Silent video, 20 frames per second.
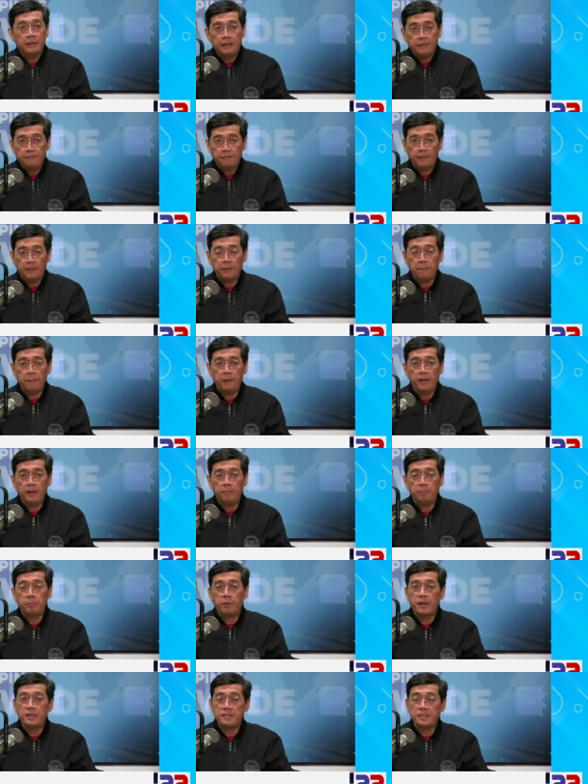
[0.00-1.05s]
Philippine
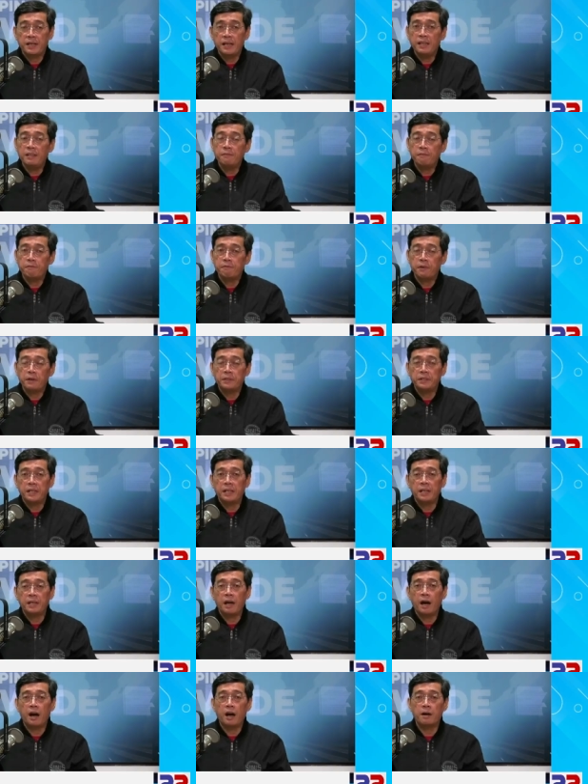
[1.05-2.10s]
President
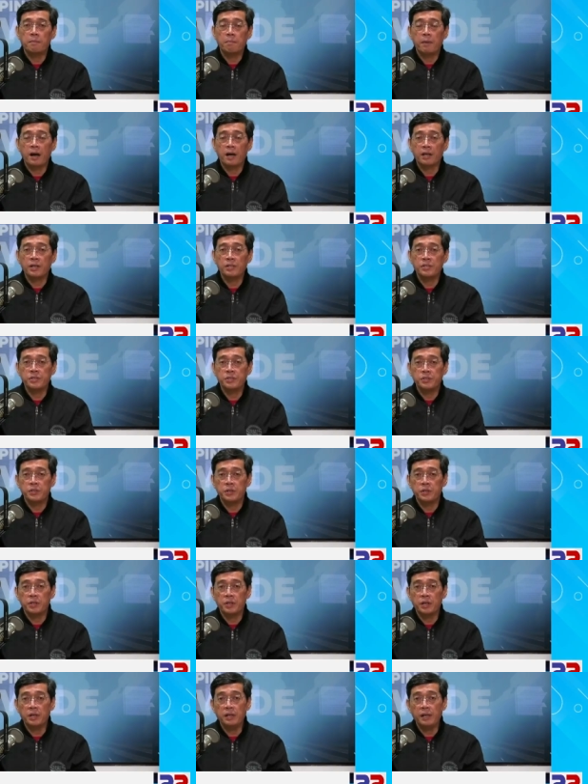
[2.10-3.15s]
Ferdinand R. Marcos
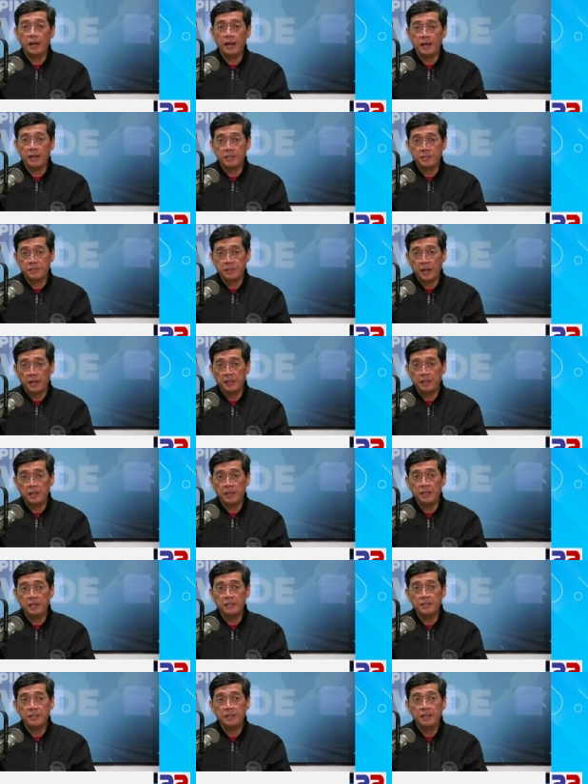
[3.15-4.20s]
Jr.
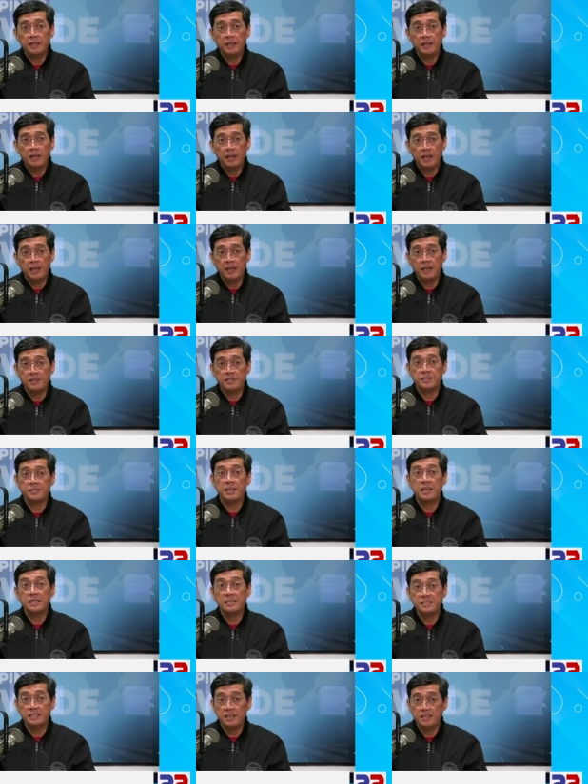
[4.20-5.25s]
extended his
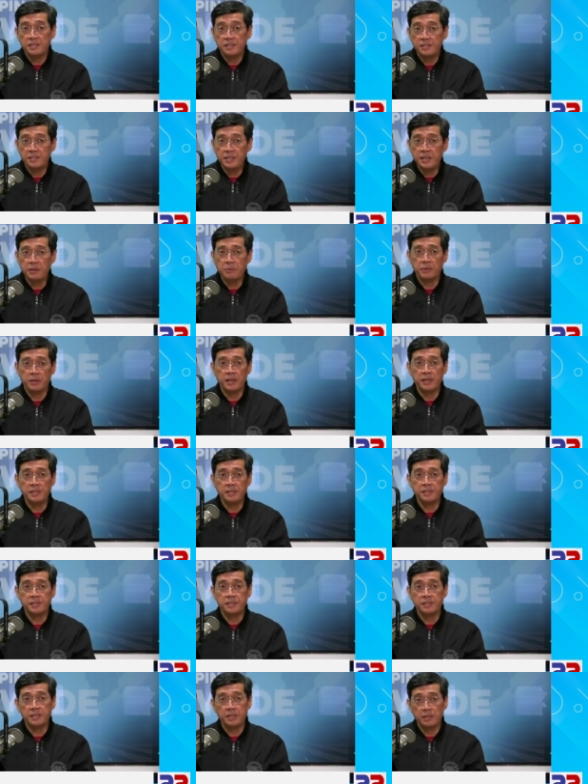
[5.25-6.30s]

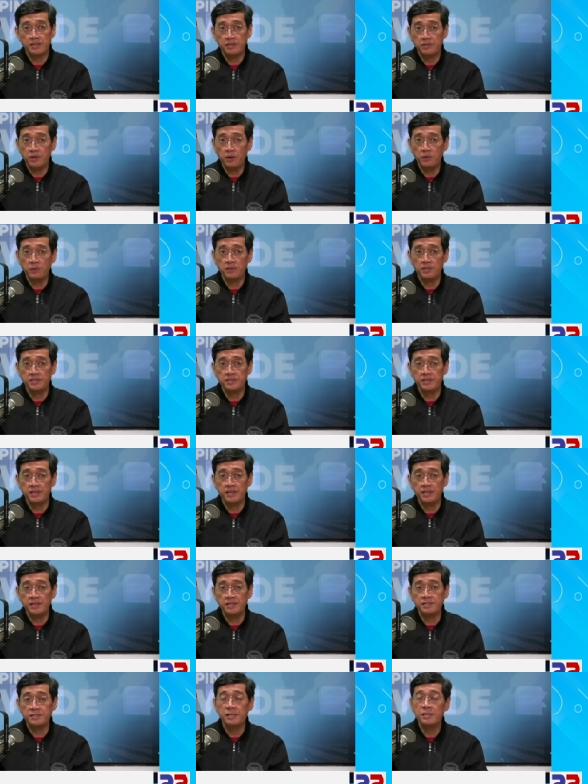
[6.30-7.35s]
sincerest
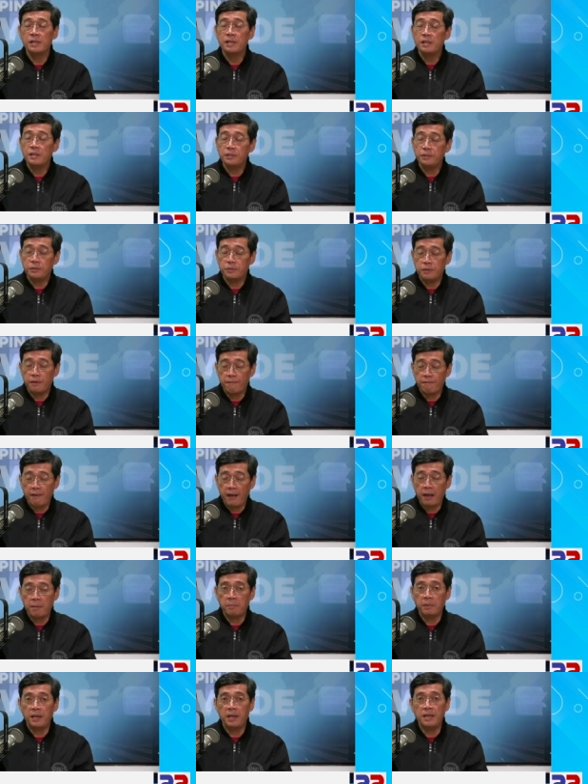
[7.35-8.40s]
condolences to the
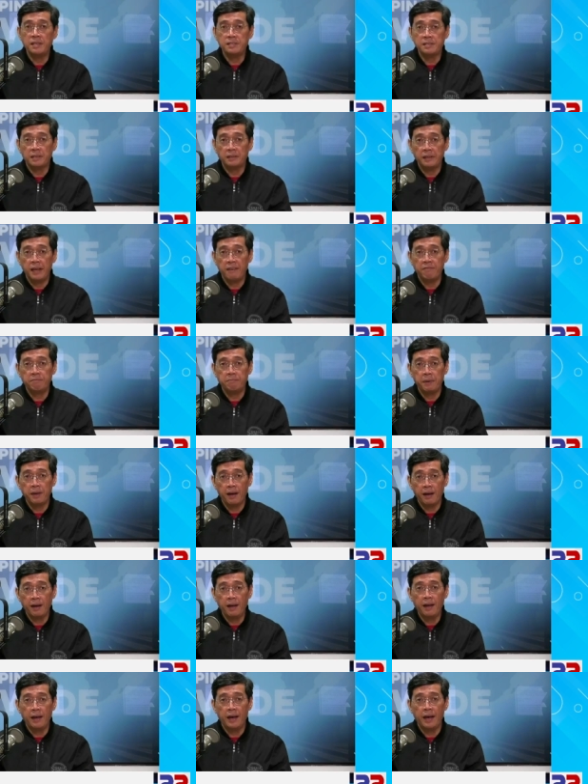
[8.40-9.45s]
families left
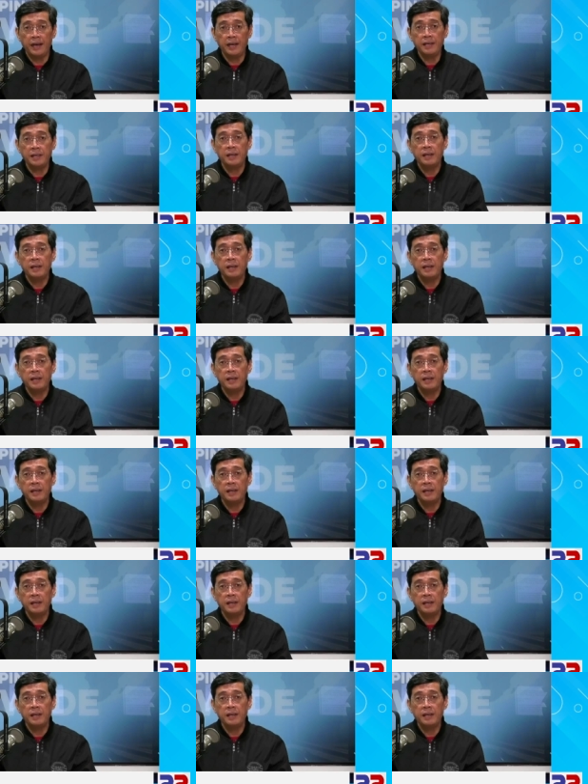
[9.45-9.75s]
behind